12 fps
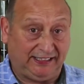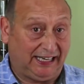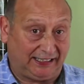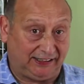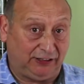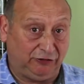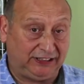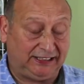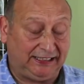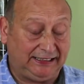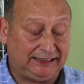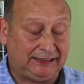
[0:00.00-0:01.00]
the
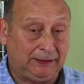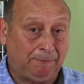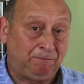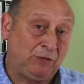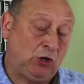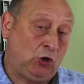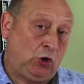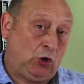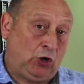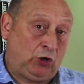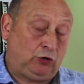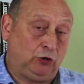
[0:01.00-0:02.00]
activities.
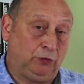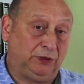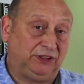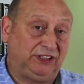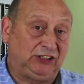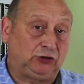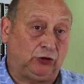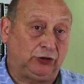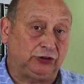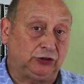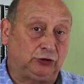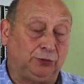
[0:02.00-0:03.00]
Human
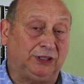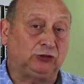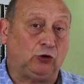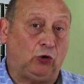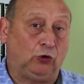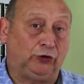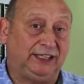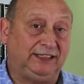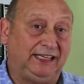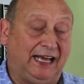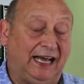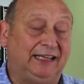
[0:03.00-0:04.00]
resources was
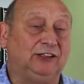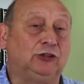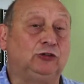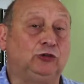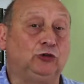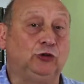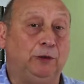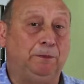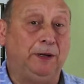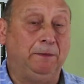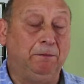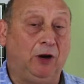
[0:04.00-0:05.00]
already added to the
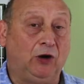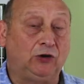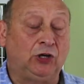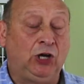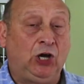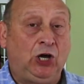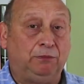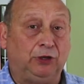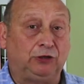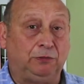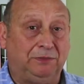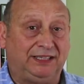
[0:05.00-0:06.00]
Pmtt,
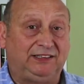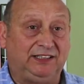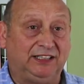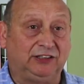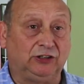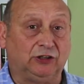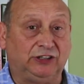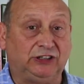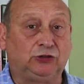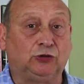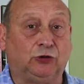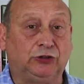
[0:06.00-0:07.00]
but material
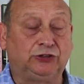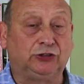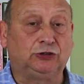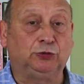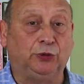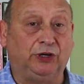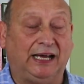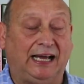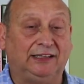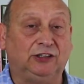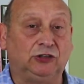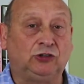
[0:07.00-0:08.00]
resources were
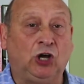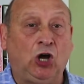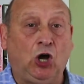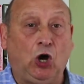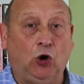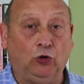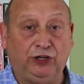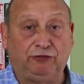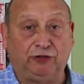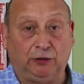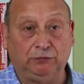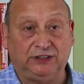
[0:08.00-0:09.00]
added only
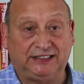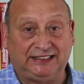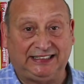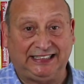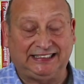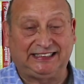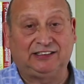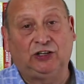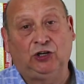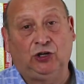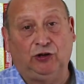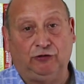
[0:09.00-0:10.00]
from the 6th
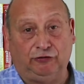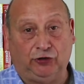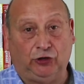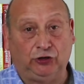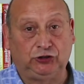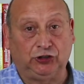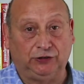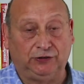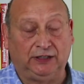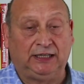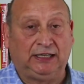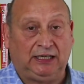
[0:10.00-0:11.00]
version,
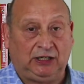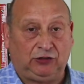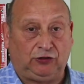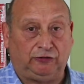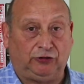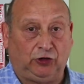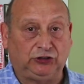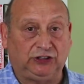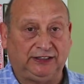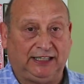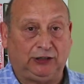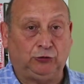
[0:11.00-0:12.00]
the
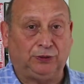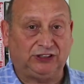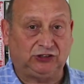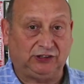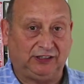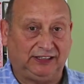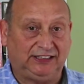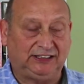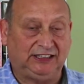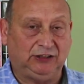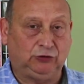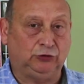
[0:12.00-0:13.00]
version that was
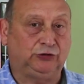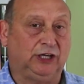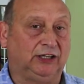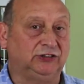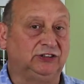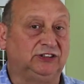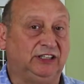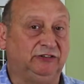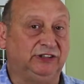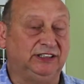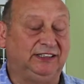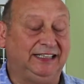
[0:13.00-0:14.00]
released in
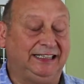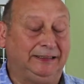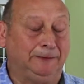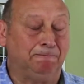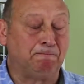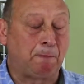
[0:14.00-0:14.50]
2017.